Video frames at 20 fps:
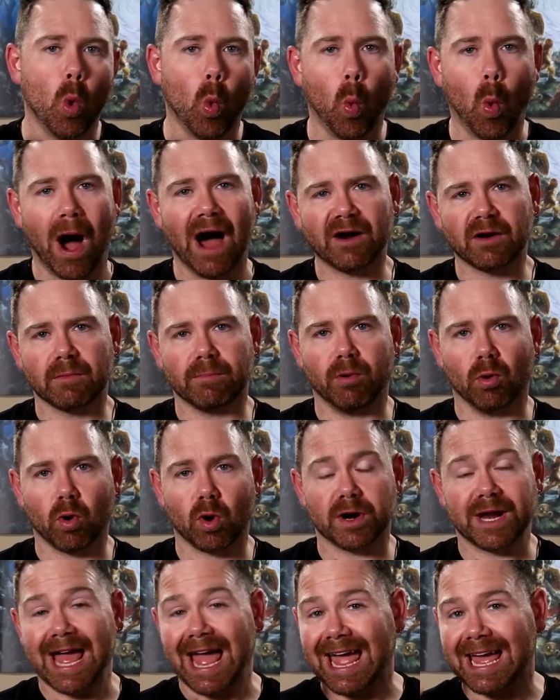
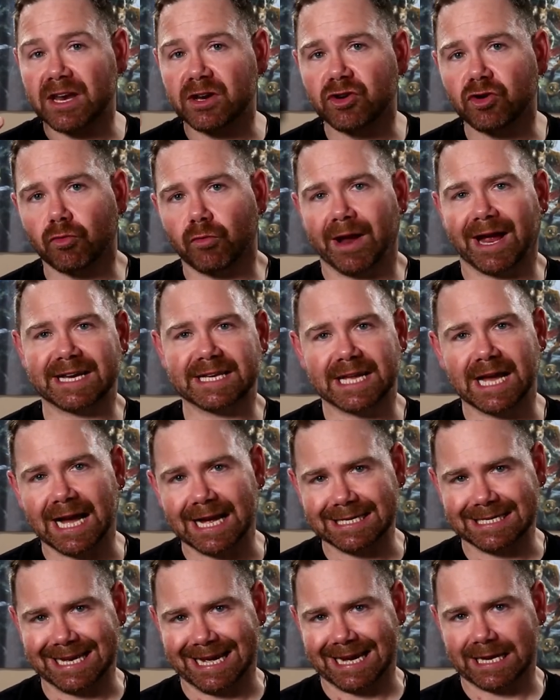waterborne, and direct
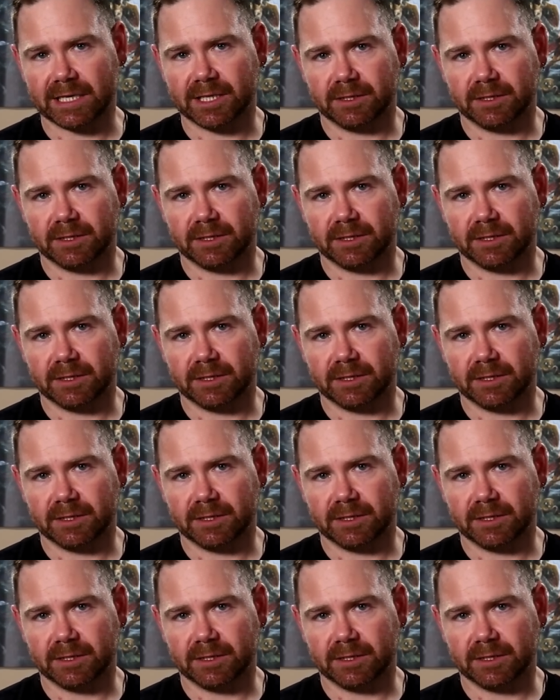contact.